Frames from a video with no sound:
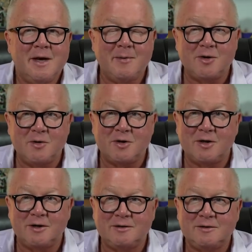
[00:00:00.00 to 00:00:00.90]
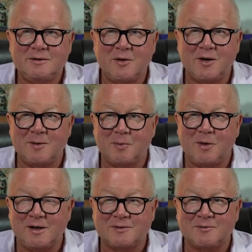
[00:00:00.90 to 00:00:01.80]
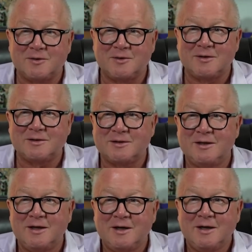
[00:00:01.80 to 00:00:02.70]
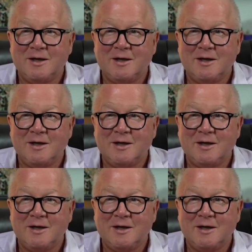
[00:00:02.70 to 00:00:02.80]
Am I doing good? Do I get a prize for doing this? No.